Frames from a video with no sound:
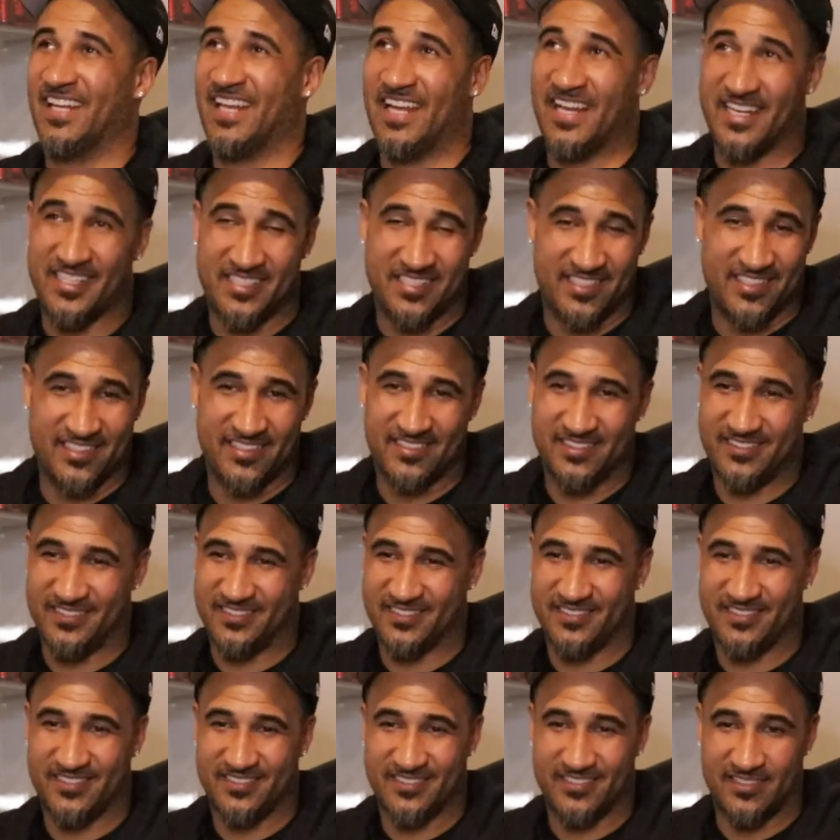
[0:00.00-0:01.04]
legend
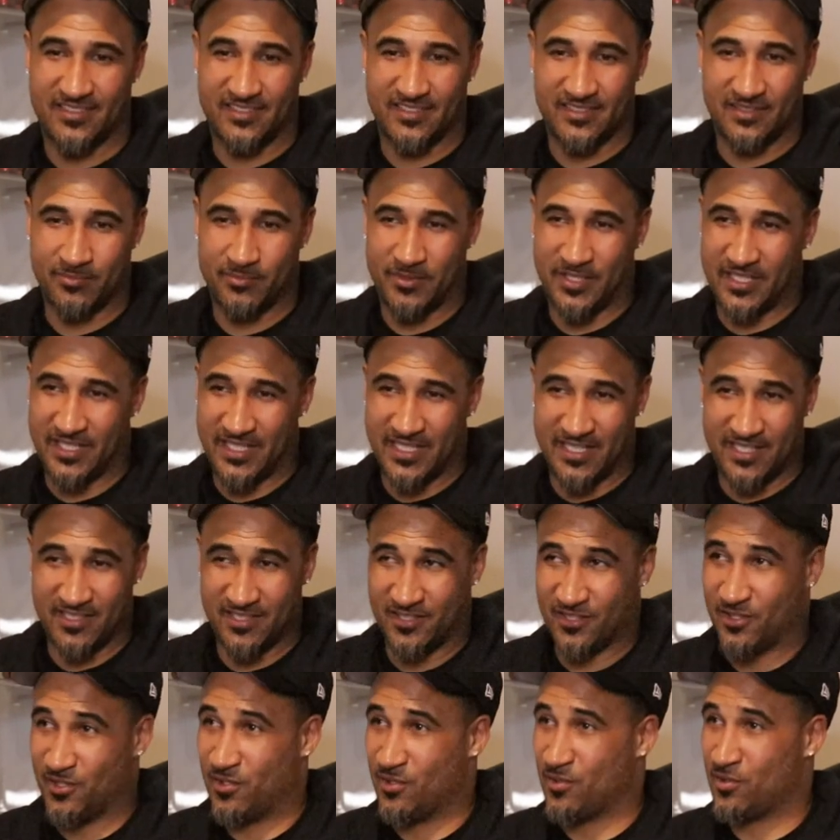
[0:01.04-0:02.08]
the man got
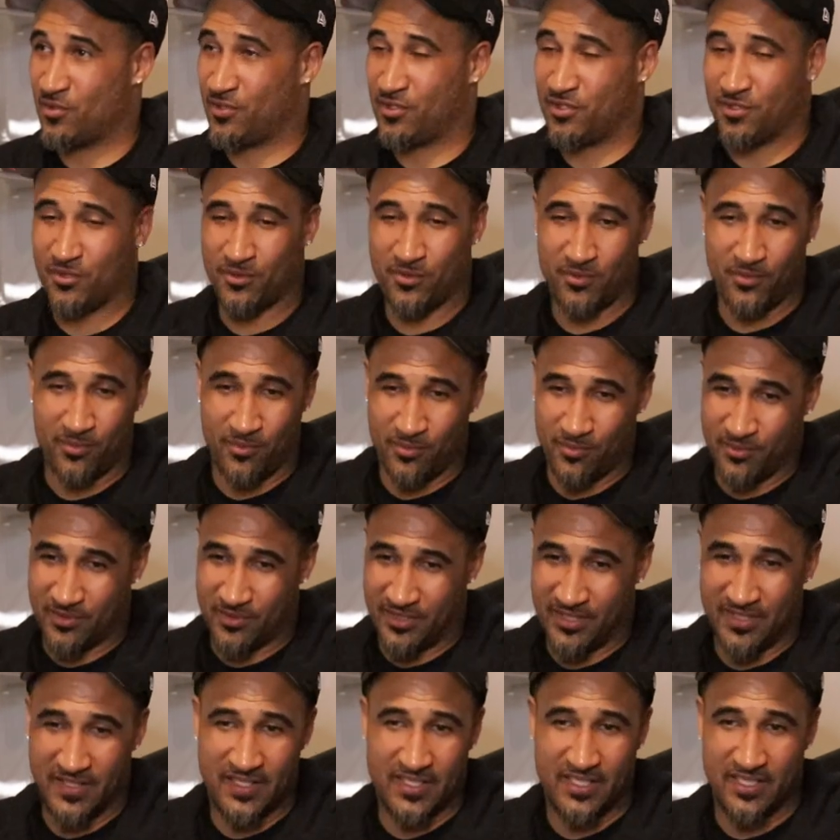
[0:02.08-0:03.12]
his own
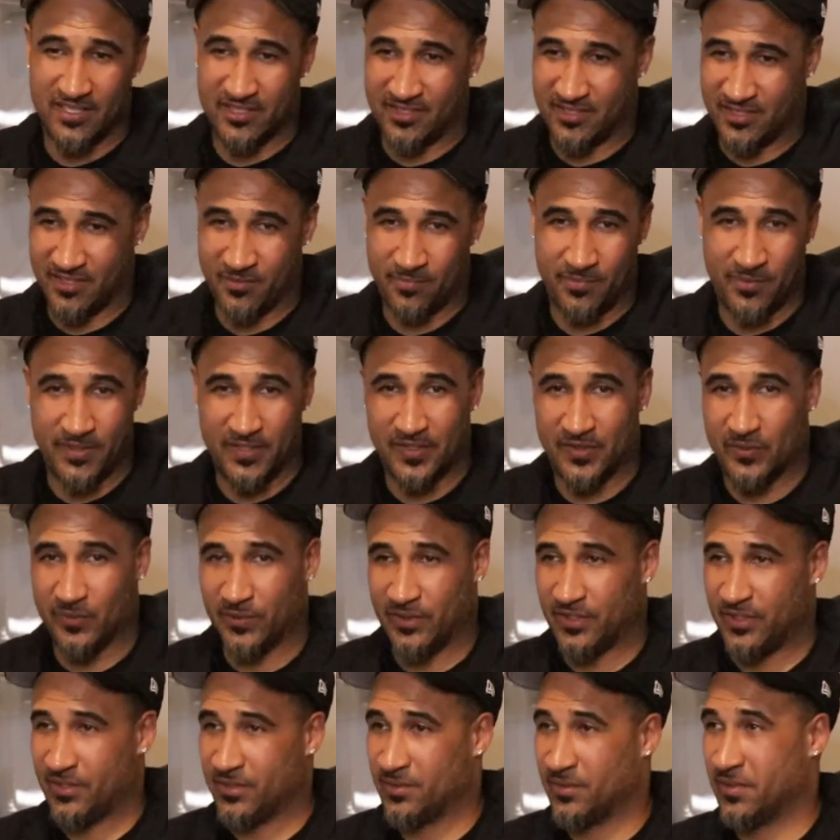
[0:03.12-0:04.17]
shoes. He is
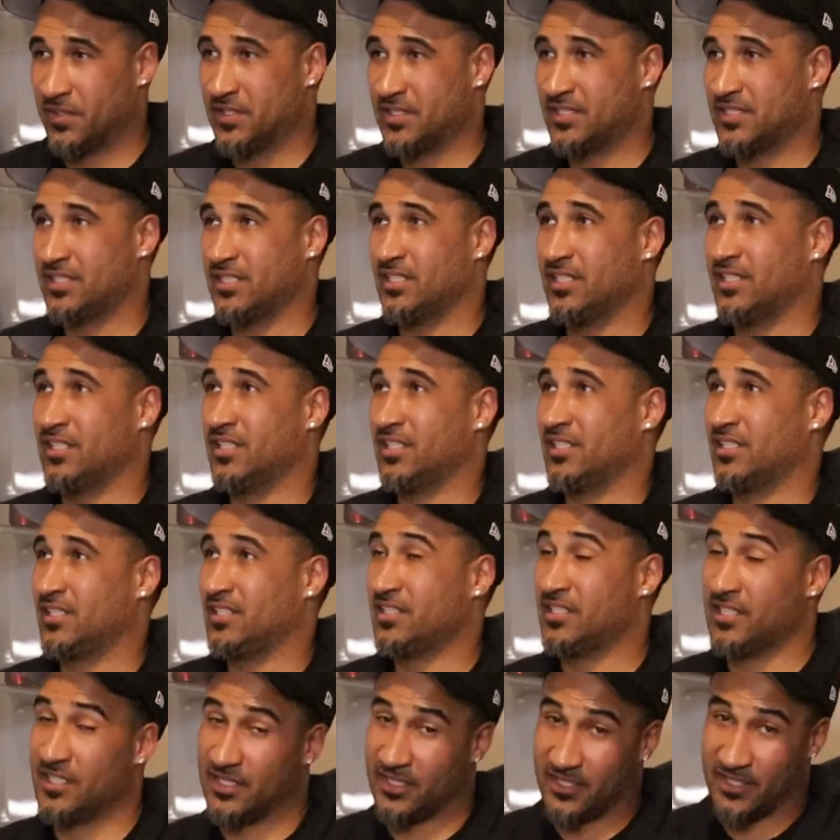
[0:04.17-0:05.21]
CP3. You know what I'm saying?
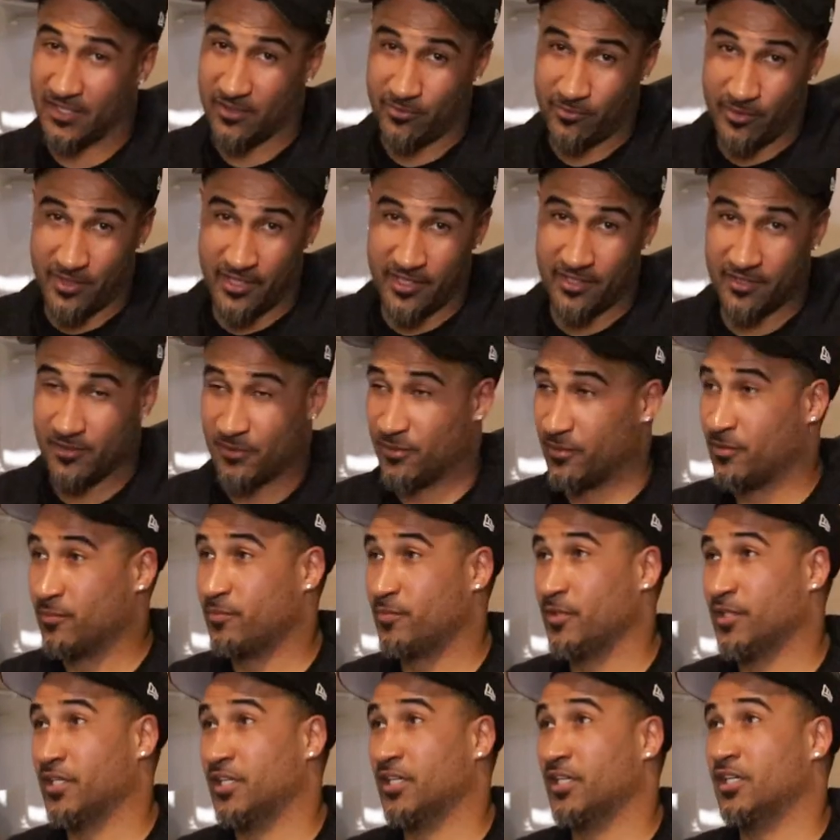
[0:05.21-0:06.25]
He need to get a ring though.
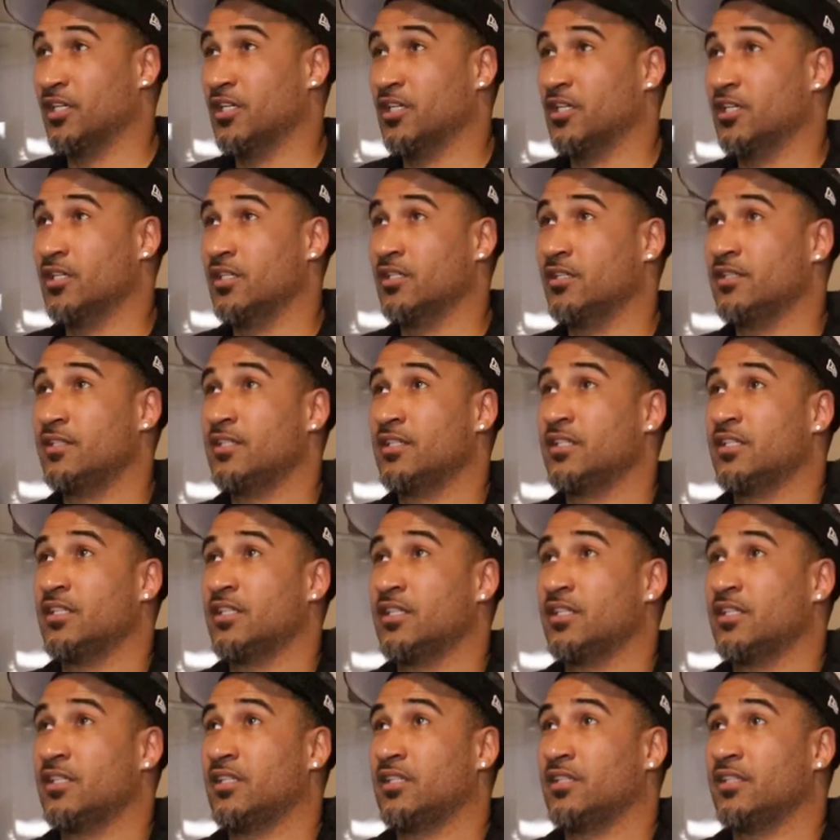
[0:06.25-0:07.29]
But uh, mm-hmm.
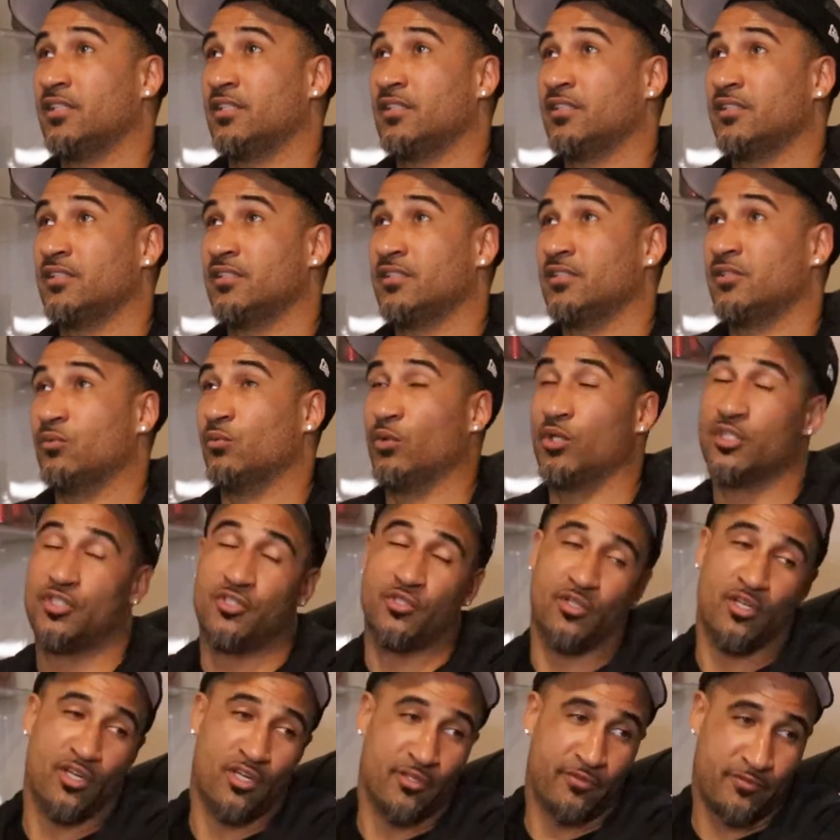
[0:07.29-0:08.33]

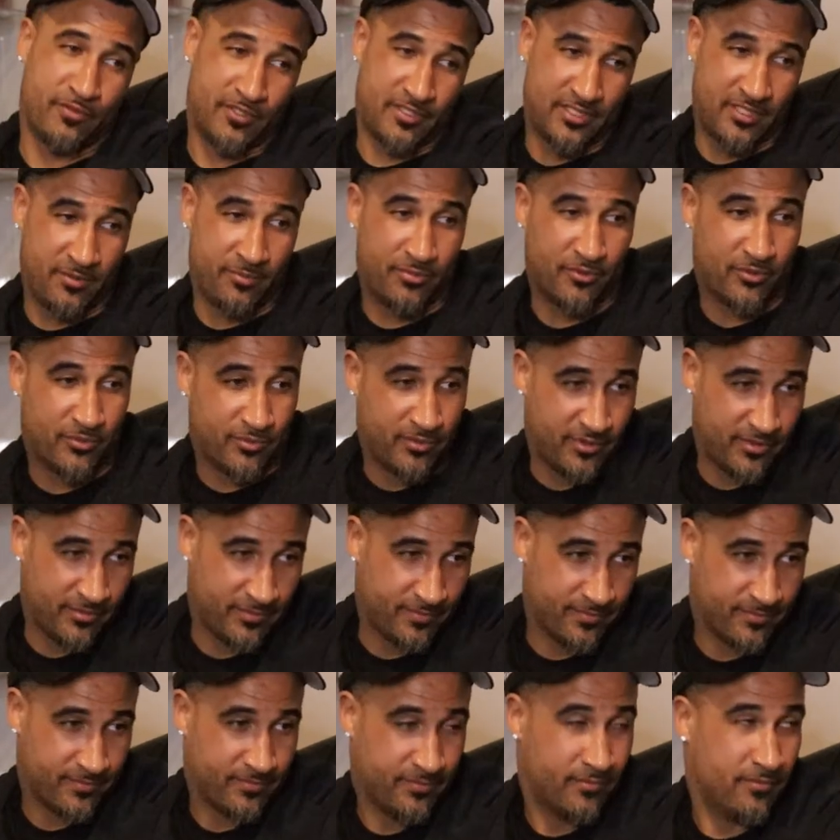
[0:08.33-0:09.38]
what you learned from CP3?
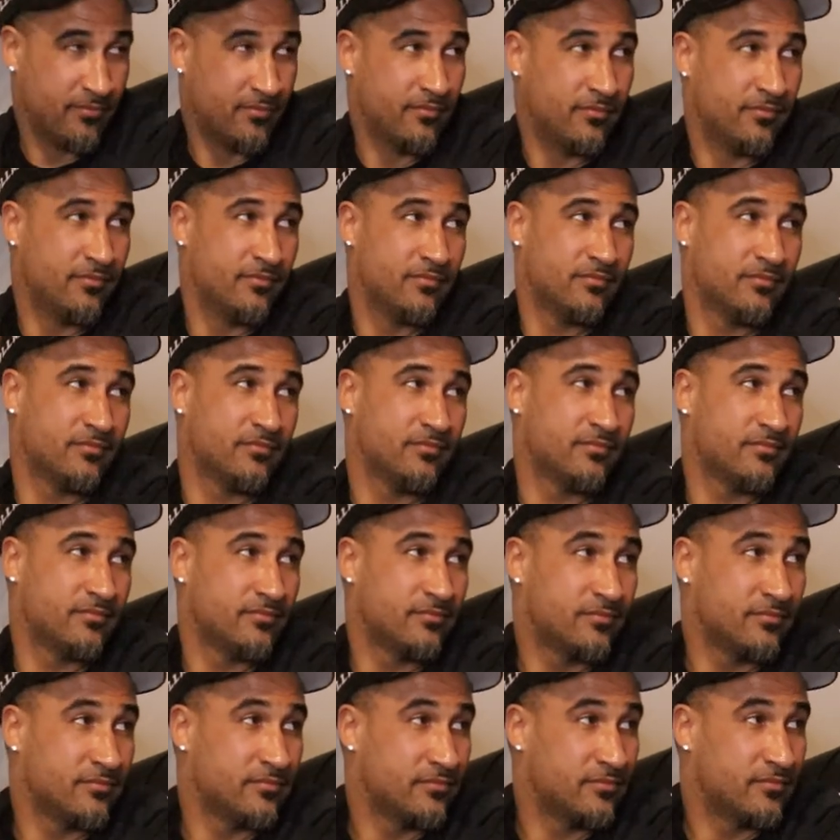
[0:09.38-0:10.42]

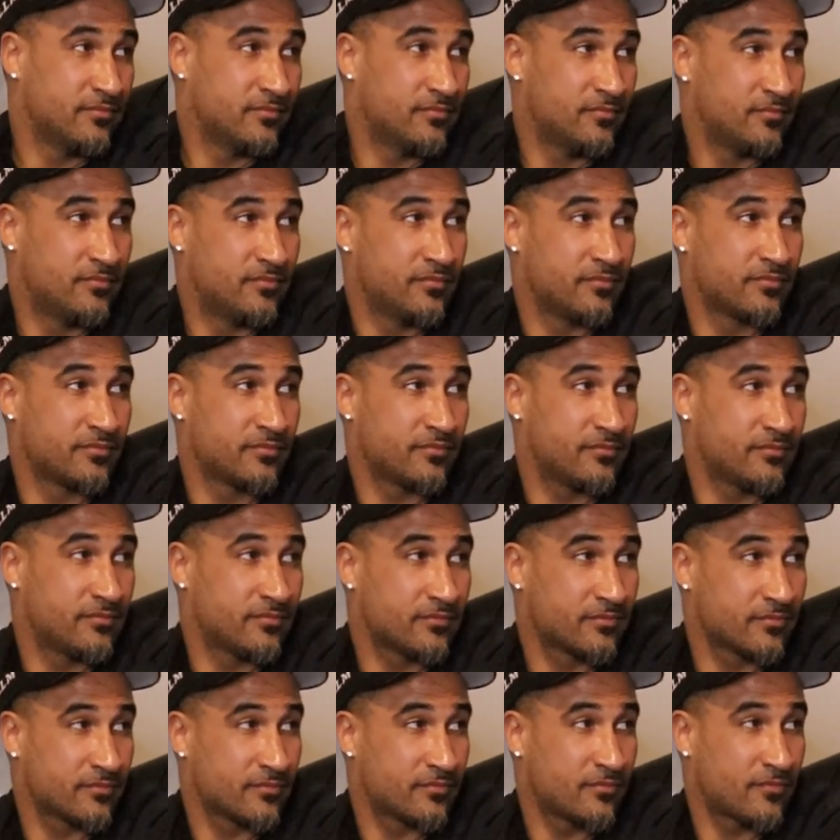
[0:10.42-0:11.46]
Um,
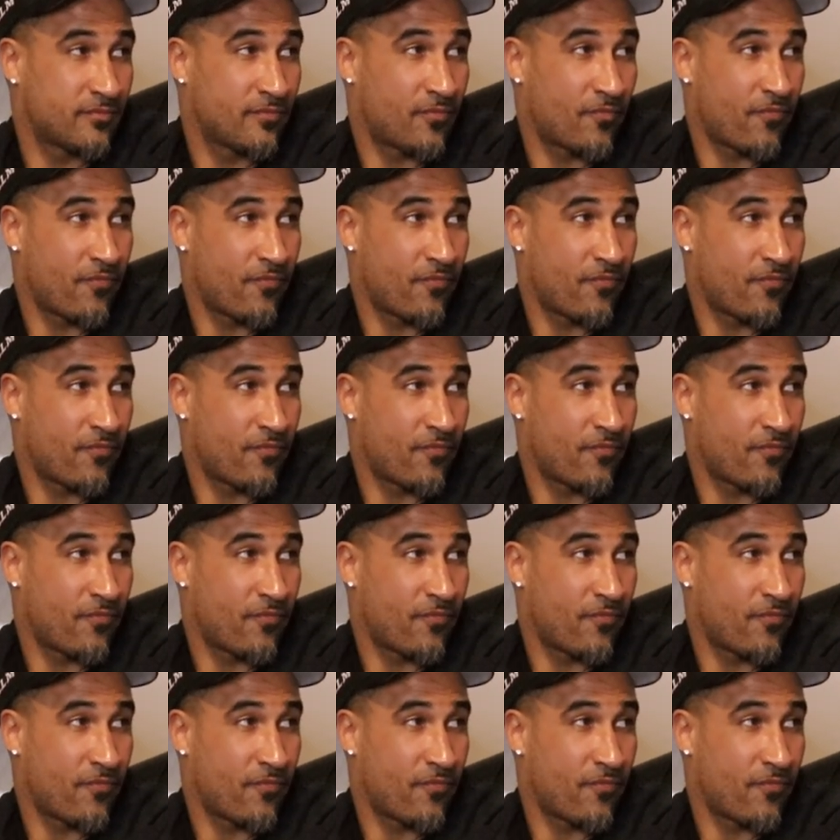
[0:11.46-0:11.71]
what I learned from